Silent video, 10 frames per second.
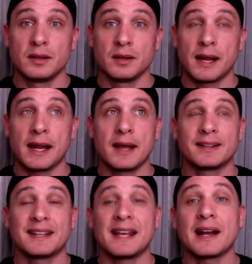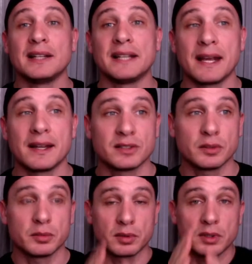and Kekalike.
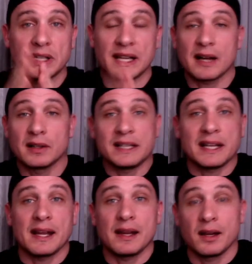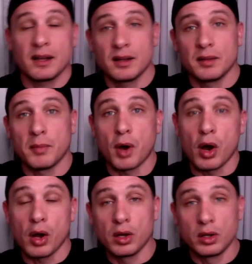So Kekalike
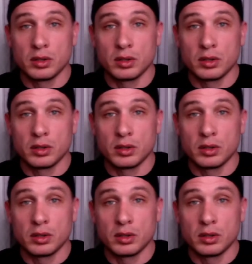Mall,